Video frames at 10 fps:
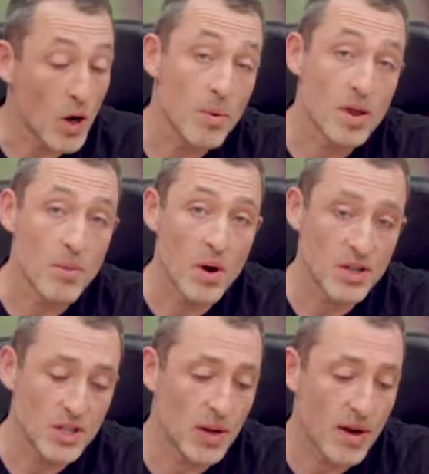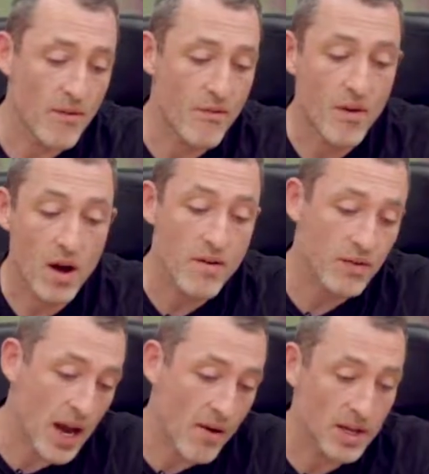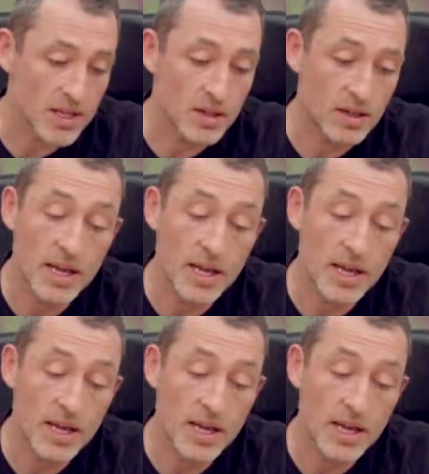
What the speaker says: open the box, you have 5 character